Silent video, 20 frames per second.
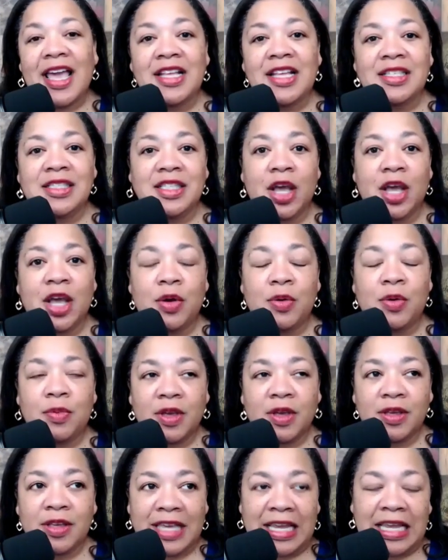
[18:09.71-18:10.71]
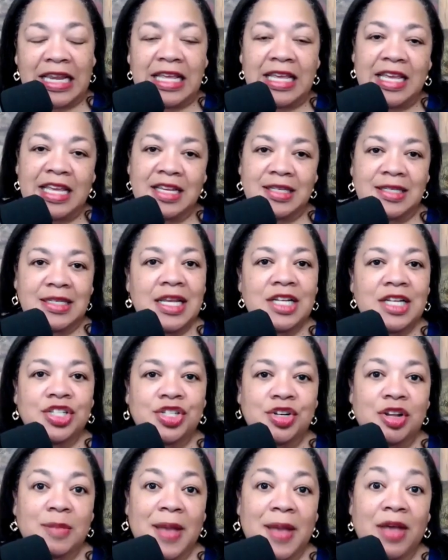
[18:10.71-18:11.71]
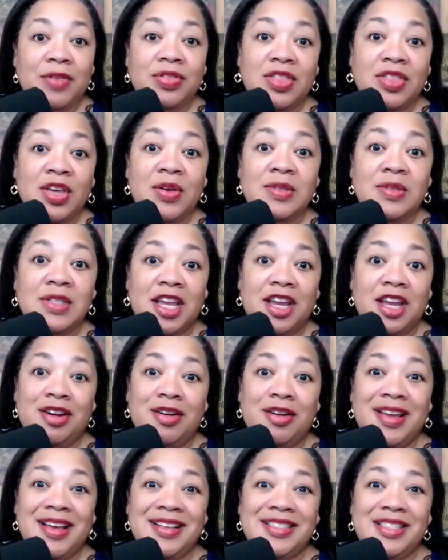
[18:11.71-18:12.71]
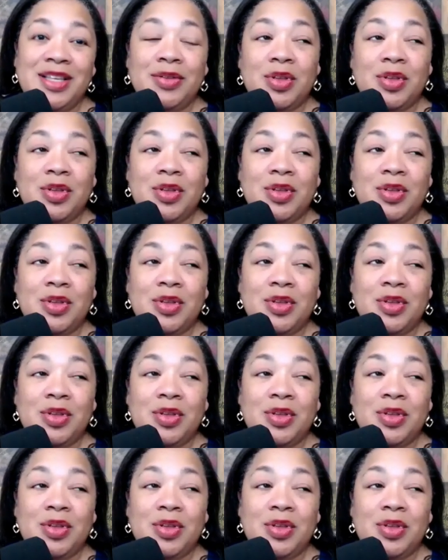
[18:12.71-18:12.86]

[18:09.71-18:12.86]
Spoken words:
And so getting intentional about those areas.